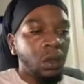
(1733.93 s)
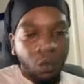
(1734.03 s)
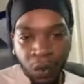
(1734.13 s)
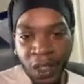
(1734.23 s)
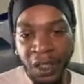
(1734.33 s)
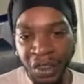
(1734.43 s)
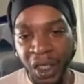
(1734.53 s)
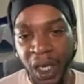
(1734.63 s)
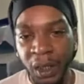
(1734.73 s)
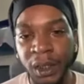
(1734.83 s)
we can
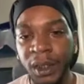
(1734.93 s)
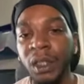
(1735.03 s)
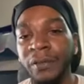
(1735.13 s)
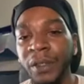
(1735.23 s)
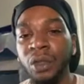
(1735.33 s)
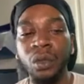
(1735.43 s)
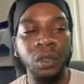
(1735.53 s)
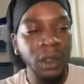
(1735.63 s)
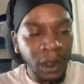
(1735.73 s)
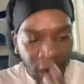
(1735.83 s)
shine as individuals.
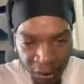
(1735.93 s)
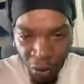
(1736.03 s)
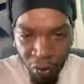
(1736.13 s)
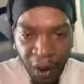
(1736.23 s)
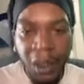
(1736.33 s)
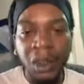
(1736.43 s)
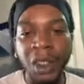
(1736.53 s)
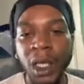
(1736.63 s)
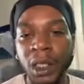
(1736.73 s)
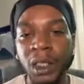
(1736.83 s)
It is okay to
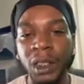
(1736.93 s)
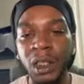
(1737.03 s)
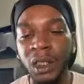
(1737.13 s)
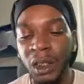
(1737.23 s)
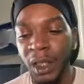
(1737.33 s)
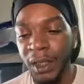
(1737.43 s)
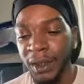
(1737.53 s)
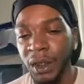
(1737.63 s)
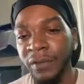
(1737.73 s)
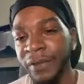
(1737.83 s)
shine as
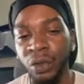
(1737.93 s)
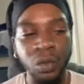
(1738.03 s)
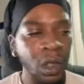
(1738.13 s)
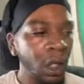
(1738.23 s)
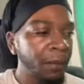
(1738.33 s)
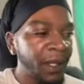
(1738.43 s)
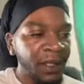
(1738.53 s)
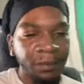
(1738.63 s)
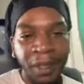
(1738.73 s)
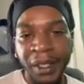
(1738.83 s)
individuals, but it's
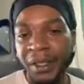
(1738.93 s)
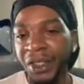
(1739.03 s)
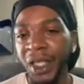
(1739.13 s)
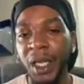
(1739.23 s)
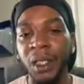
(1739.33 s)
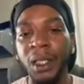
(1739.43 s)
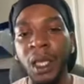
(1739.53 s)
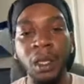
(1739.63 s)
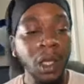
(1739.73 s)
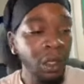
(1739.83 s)
better to shine together.
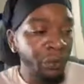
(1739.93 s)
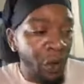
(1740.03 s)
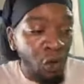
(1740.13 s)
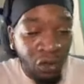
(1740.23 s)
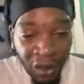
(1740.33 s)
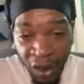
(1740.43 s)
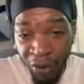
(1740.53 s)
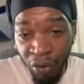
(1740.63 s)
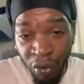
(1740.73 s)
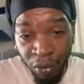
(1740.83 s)
Those that are
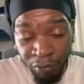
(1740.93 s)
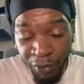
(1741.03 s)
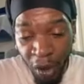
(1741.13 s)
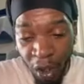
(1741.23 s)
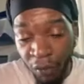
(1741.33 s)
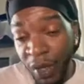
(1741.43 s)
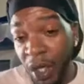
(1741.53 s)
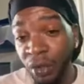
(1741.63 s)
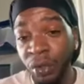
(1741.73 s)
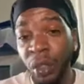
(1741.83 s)
you, that are around you,